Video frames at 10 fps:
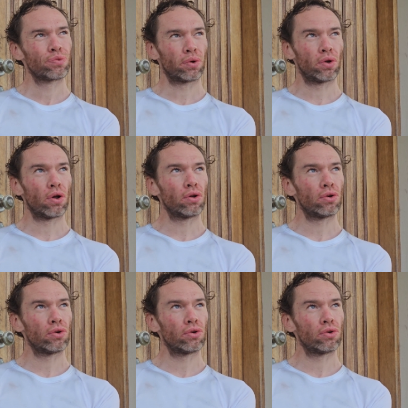We'll
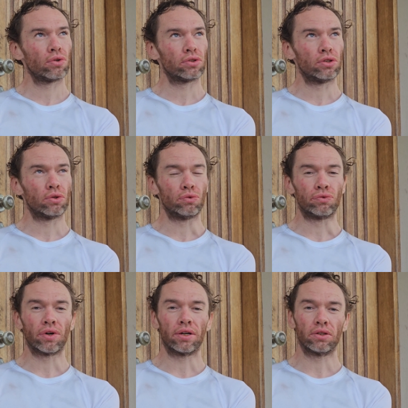all, you know,
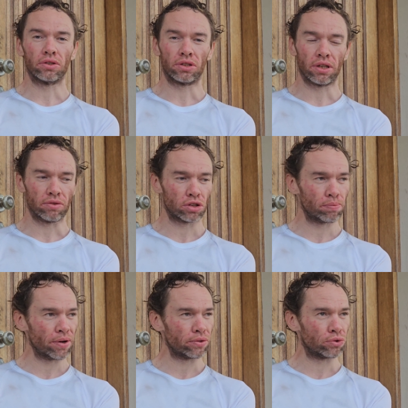find ourselves
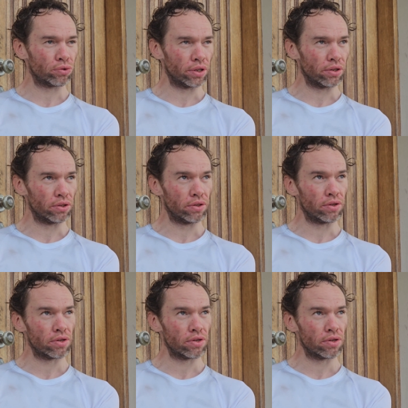spiritually.